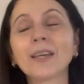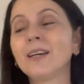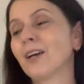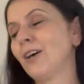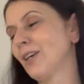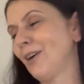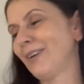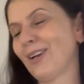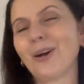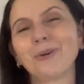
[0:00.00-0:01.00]
Coco
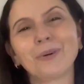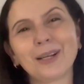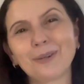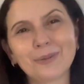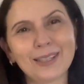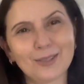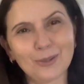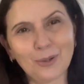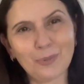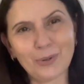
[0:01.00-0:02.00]
and I really
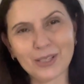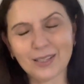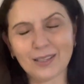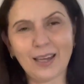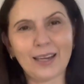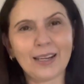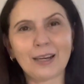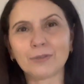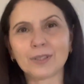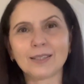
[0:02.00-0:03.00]
do appreciate
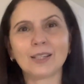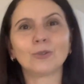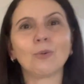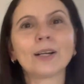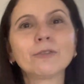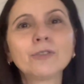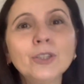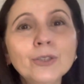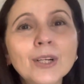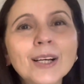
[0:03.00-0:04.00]
every single one of
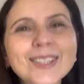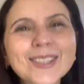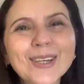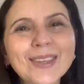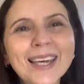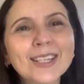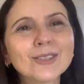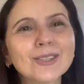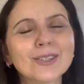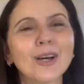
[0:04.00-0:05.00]
you. So thank
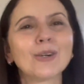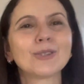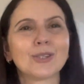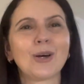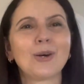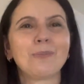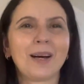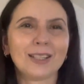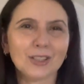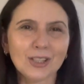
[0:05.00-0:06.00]
you so
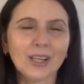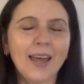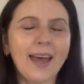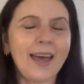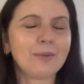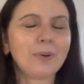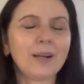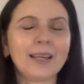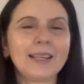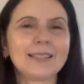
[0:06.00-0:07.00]
much. And
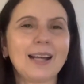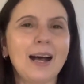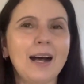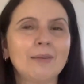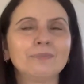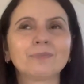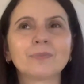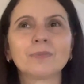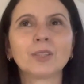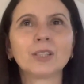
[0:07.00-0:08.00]
please,
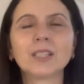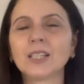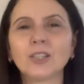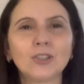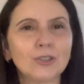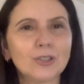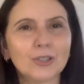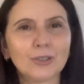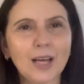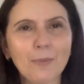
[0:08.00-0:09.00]
continue
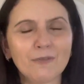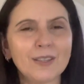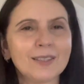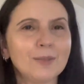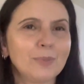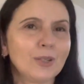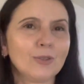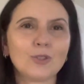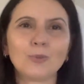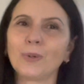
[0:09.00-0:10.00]
to come and visit,
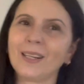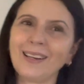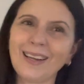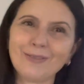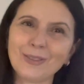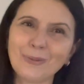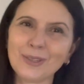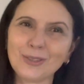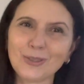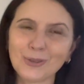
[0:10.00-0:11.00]
because we love it
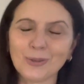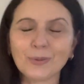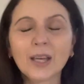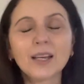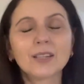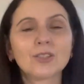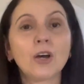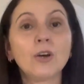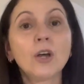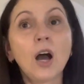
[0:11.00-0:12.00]
when you do.
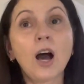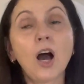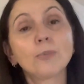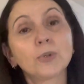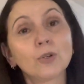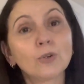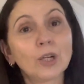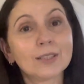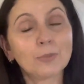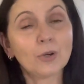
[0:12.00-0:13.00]
So I hope you all
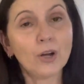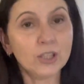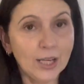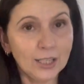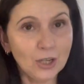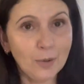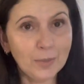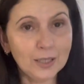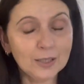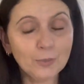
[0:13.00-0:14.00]
got some crochet time
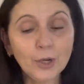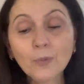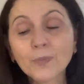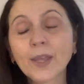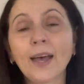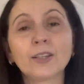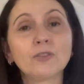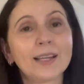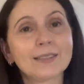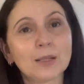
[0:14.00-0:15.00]
in as well, and you've
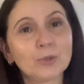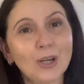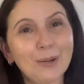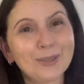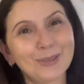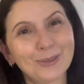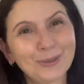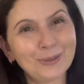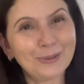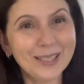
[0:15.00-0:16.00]
had some time
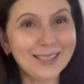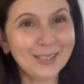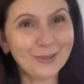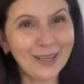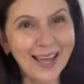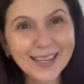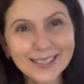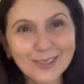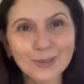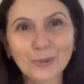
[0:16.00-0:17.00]
to rest and relax,
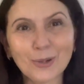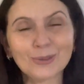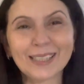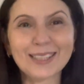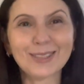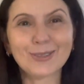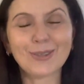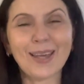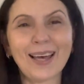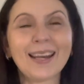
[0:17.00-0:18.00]
because we all need to do
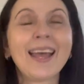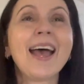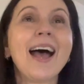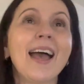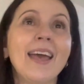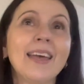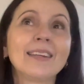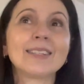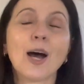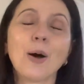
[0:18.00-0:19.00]
that.
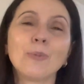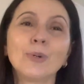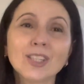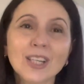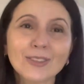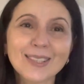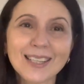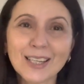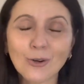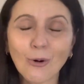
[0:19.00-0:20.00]
And we shall
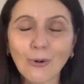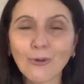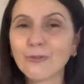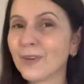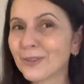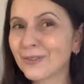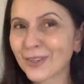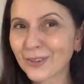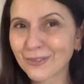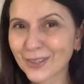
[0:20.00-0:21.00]
see you all
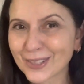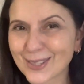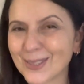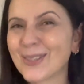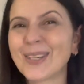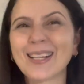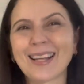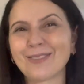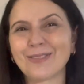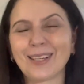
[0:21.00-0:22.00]
very soon in
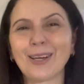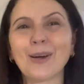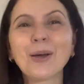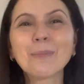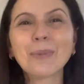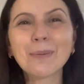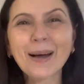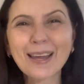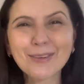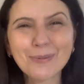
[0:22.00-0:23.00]
another video.
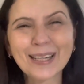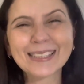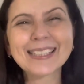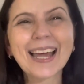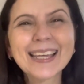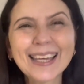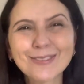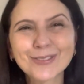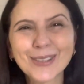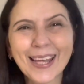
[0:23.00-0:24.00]
Bye everyone. Take
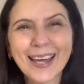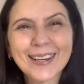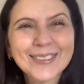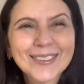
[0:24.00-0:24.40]
care for now.